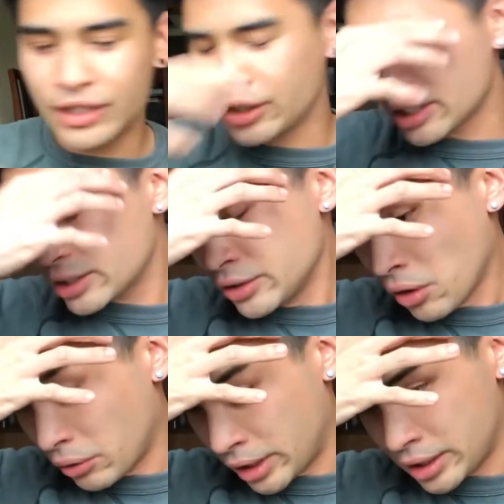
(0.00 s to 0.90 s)
And I
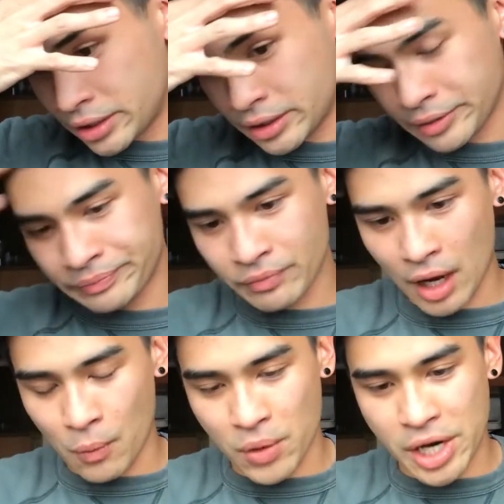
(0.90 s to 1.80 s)
just noticed
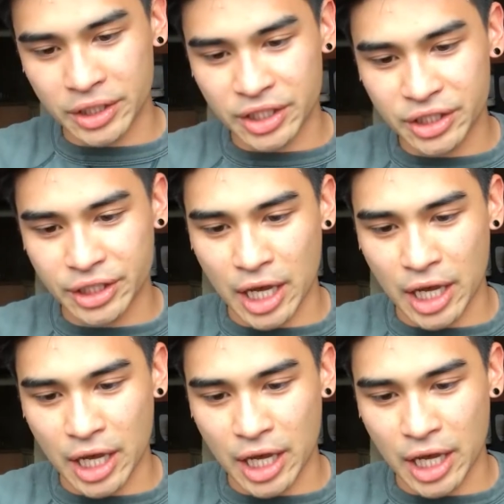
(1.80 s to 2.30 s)
I'm wearing